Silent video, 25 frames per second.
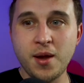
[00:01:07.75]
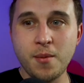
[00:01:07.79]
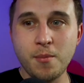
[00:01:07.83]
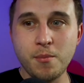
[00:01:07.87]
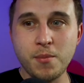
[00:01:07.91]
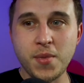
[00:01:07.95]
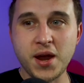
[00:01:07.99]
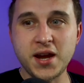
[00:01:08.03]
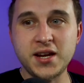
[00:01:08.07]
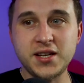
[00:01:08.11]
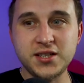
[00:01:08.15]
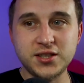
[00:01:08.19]

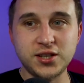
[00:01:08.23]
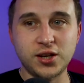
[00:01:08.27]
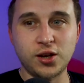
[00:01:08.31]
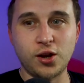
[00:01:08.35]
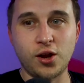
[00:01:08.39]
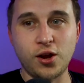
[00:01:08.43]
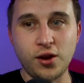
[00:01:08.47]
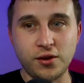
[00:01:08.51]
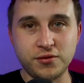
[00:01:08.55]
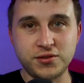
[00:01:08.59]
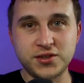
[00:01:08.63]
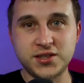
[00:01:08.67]
makes a
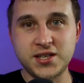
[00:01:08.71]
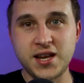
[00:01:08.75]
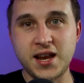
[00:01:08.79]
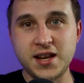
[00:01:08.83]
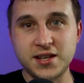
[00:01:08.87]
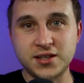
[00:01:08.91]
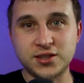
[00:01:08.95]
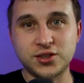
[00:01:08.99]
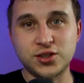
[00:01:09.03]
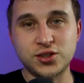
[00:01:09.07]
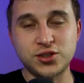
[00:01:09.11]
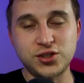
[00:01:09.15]
lot of
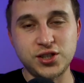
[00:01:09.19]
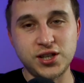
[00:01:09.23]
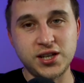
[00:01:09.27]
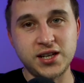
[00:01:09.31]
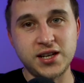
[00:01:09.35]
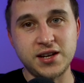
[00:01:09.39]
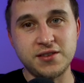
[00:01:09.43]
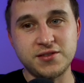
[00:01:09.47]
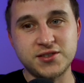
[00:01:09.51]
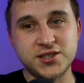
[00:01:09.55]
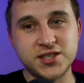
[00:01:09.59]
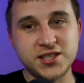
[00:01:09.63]
sense because you can
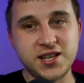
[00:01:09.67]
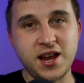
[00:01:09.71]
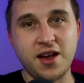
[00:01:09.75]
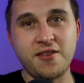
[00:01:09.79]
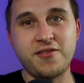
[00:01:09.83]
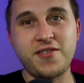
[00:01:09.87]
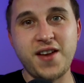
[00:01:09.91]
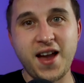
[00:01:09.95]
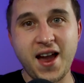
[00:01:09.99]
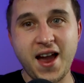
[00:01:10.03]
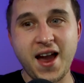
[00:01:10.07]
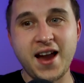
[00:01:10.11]
give
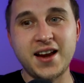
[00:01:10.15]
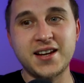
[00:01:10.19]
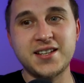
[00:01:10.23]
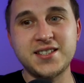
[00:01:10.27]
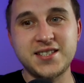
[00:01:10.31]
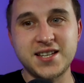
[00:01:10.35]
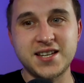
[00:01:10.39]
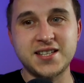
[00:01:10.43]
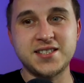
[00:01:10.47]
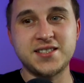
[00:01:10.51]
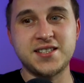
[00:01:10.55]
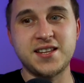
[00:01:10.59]
staff
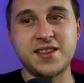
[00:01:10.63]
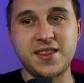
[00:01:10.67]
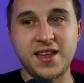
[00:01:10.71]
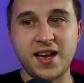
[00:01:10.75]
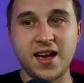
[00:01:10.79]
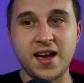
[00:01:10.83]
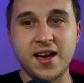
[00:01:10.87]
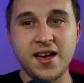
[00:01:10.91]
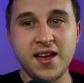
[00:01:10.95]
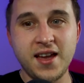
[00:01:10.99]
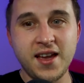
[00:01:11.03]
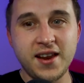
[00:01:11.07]
access to
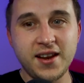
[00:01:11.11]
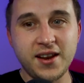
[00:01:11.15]
that.